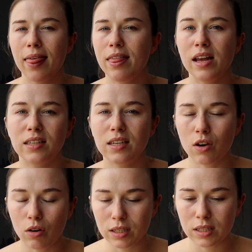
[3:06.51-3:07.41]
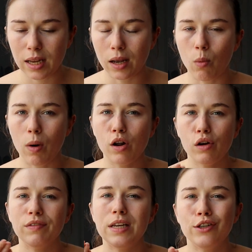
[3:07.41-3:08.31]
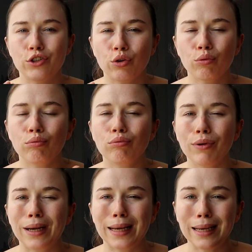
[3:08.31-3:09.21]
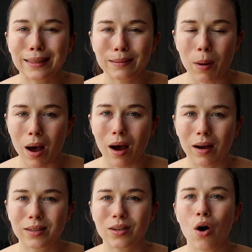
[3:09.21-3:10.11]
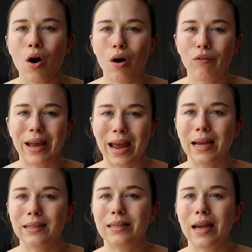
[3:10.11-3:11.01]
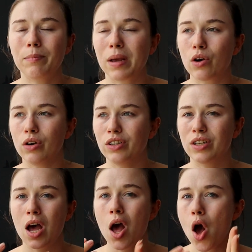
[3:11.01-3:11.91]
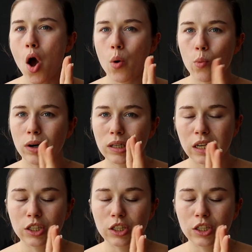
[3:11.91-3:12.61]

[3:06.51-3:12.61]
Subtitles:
This is honestly one of the trickiest parts of a handstand because we're